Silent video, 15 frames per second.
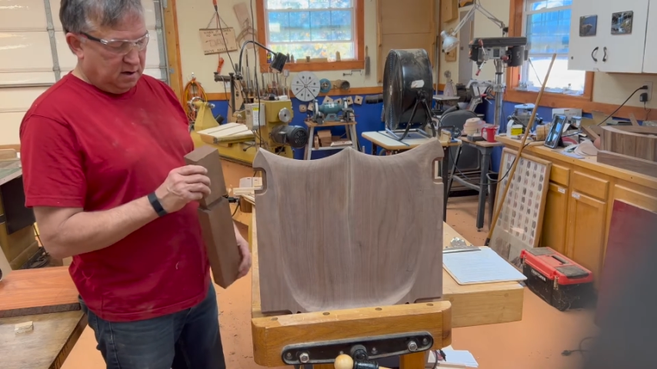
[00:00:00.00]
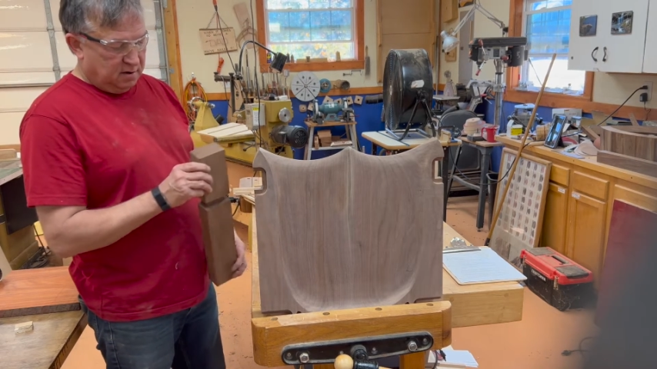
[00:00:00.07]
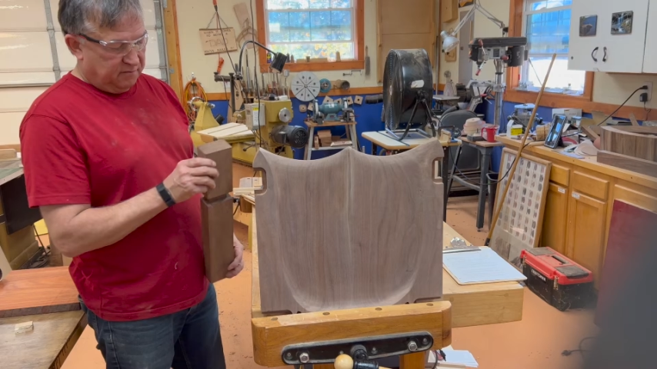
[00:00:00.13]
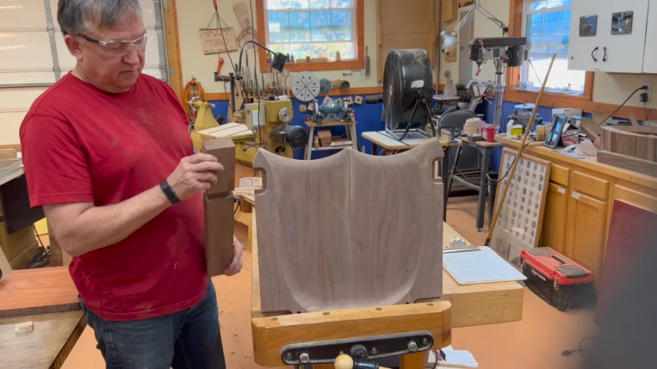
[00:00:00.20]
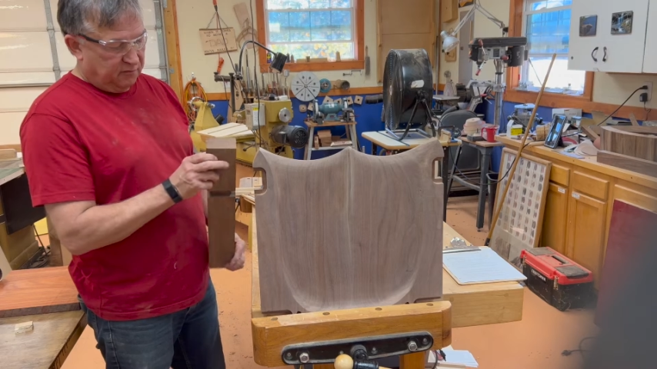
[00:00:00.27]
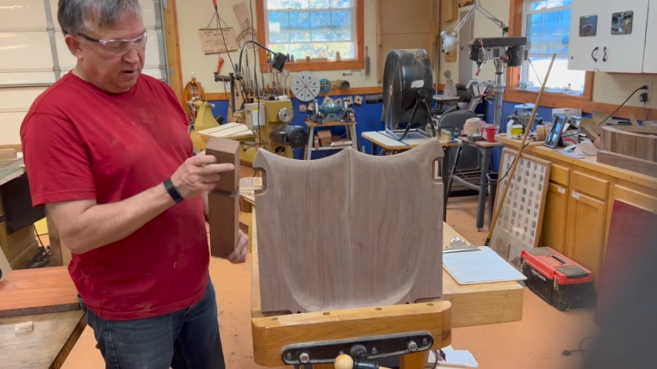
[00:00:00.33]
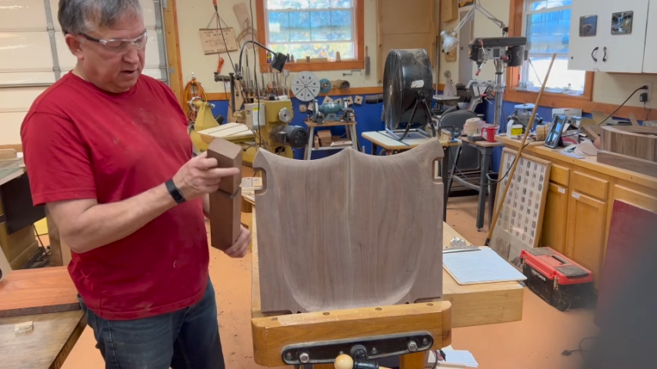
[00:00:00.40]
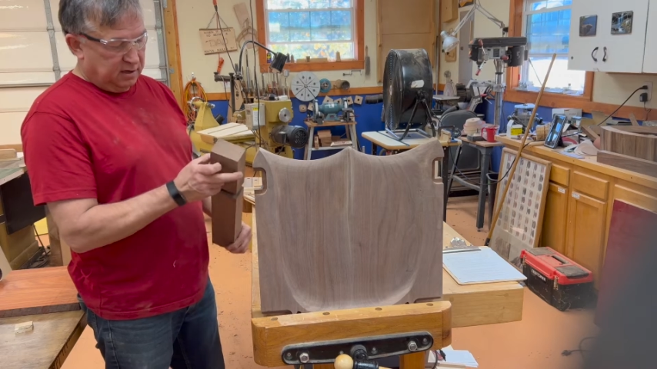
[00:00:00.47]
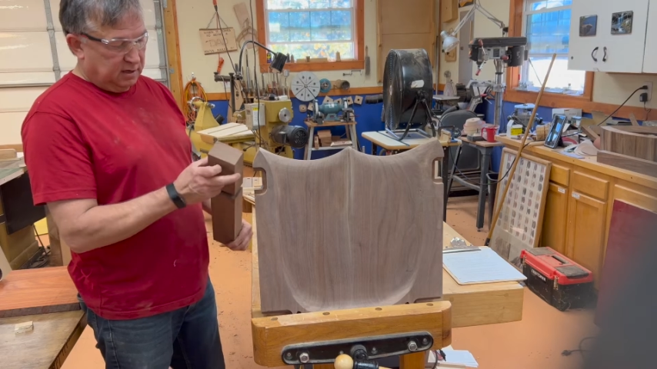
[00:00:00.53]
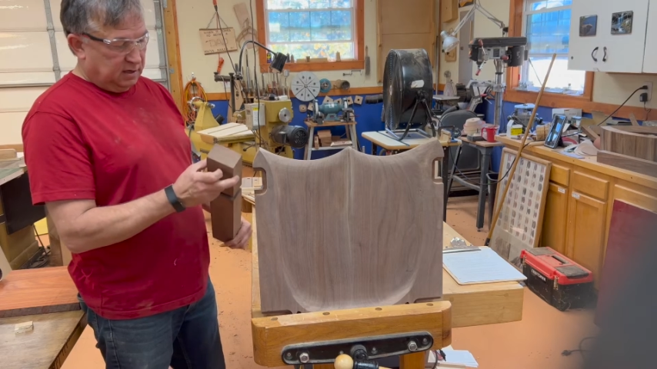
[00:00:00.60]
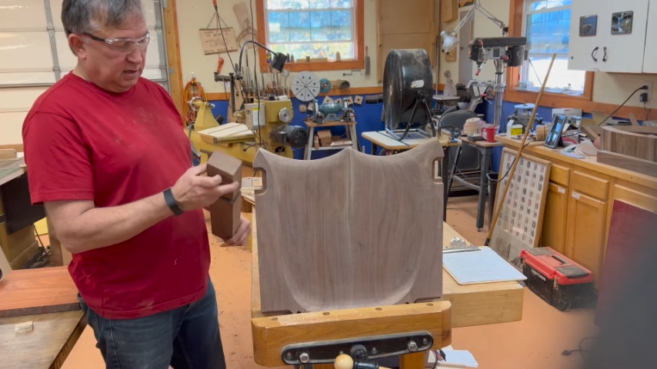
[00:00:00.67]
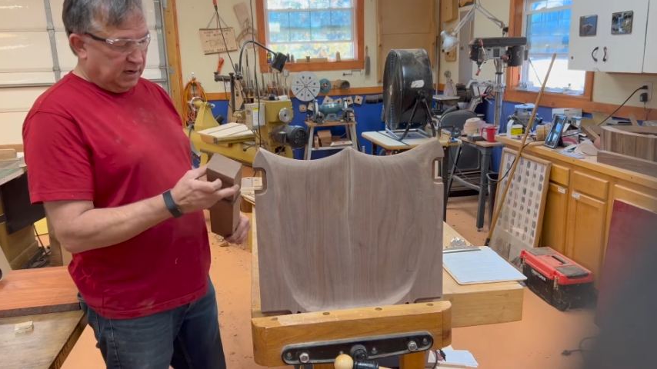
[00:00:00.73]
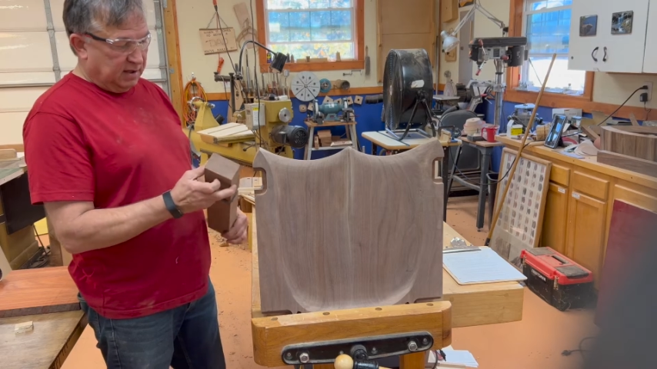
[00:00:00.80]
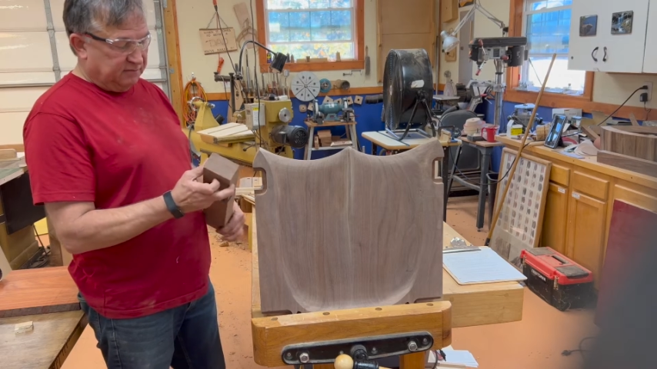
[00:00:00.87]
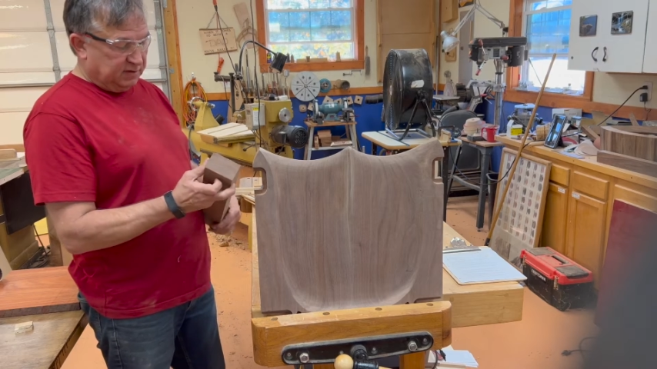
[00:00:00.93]
front
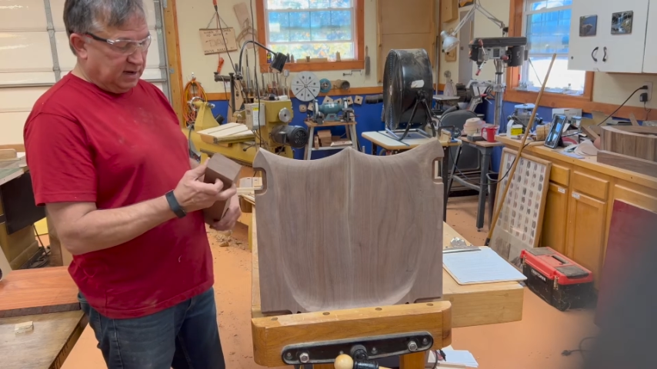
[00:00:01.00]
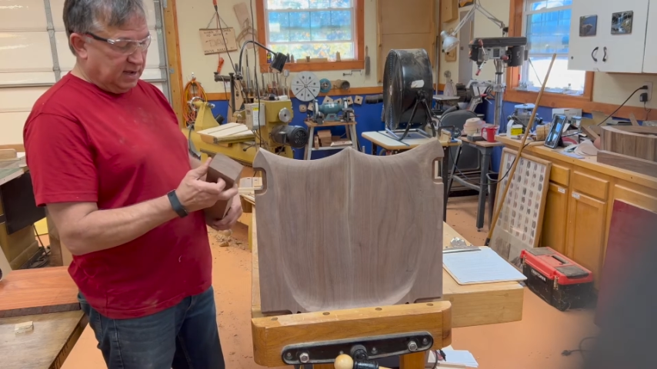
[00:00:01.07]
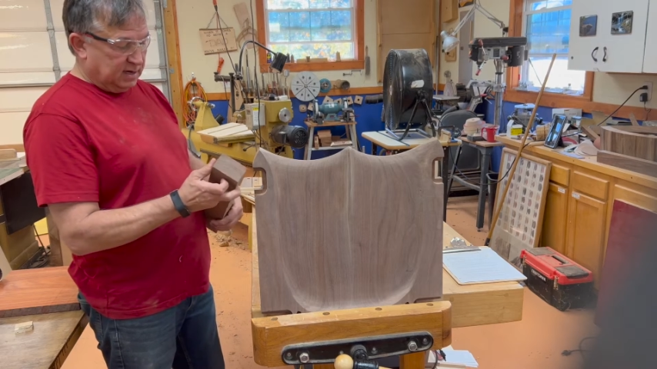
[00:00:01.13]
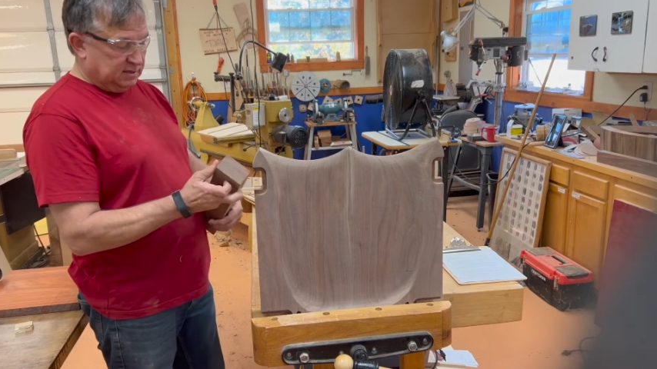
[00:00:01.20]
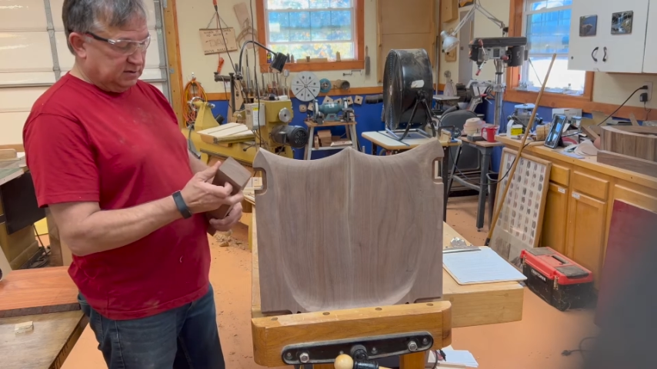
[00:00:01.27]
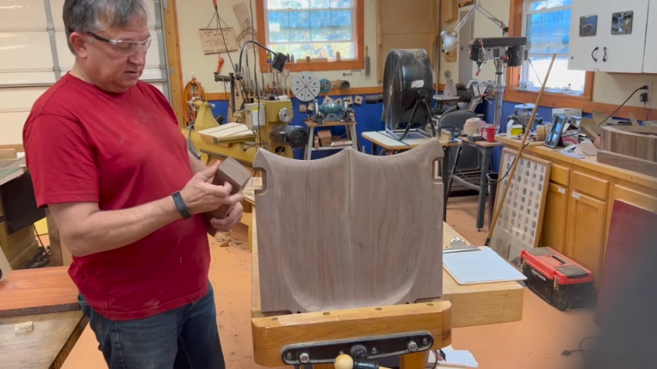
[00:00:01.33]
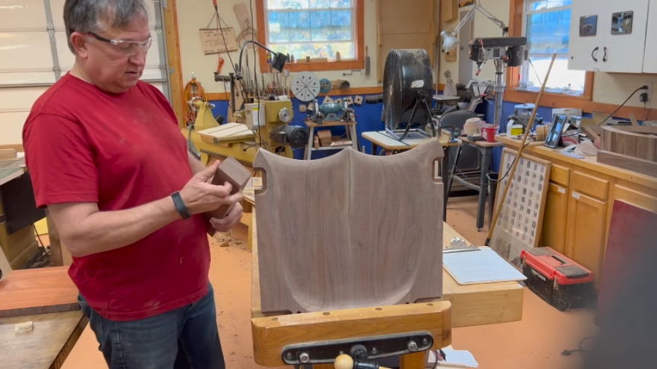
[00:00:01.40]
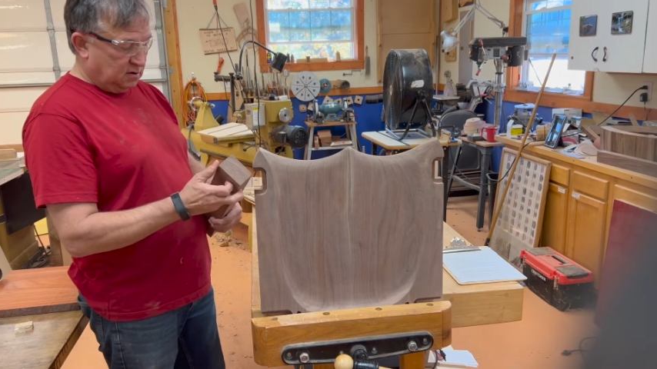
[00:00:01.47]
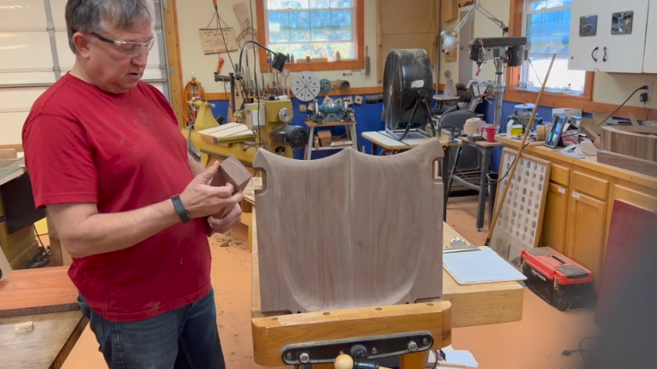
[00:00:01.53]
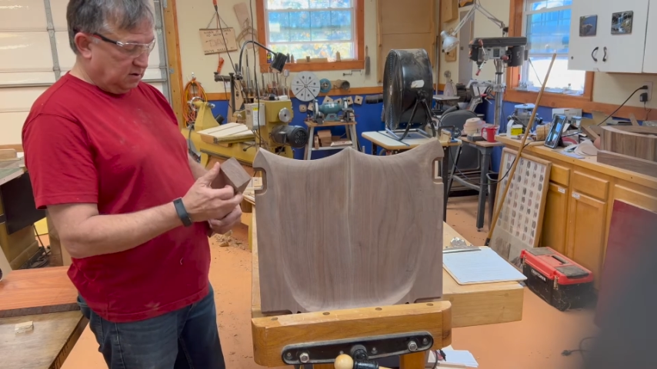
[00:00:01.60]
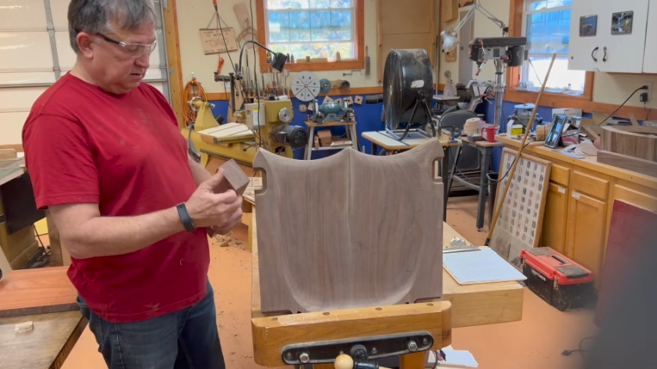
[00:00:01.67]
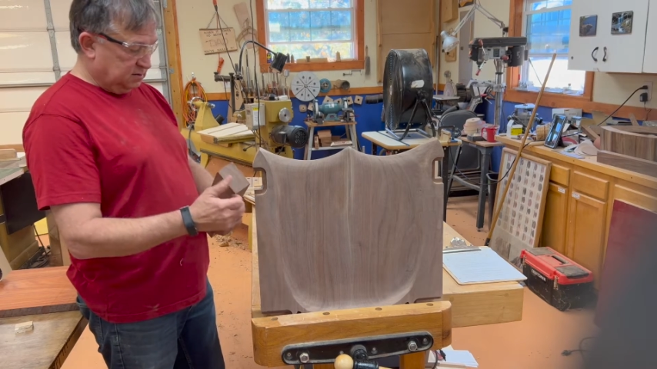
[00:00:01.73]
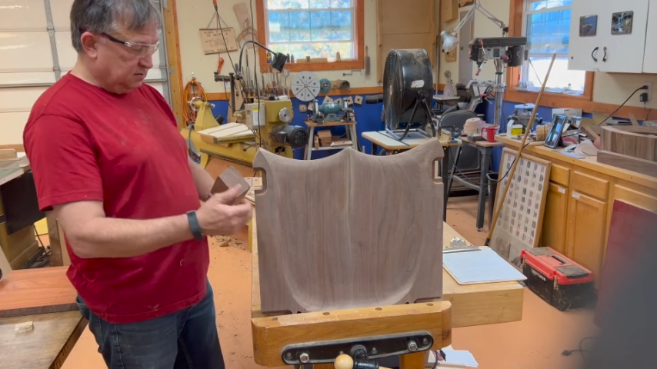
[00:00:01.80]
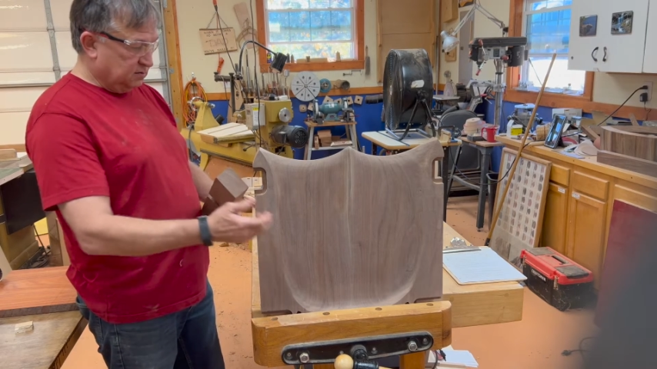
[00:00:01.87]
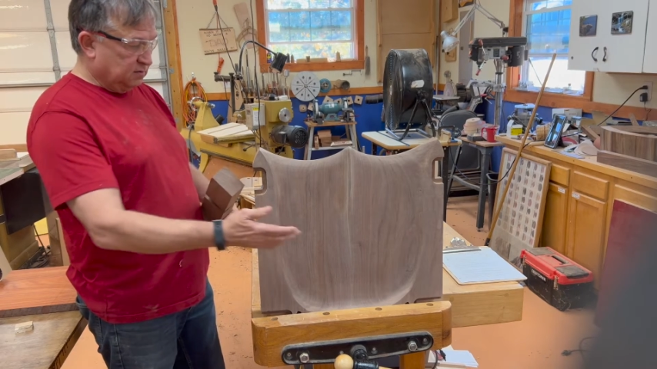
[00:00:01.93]
left leg, so you always